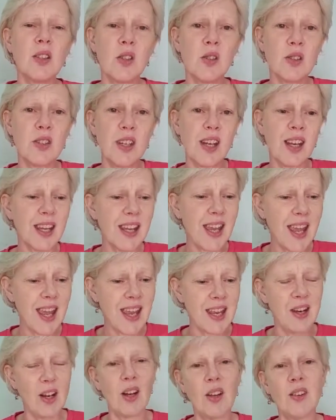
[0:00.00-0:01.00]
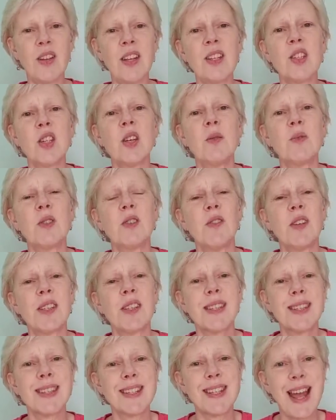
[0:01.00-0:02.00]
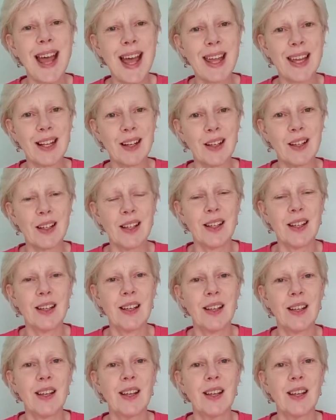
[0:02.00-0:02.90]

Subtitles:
just, again, in terms of your style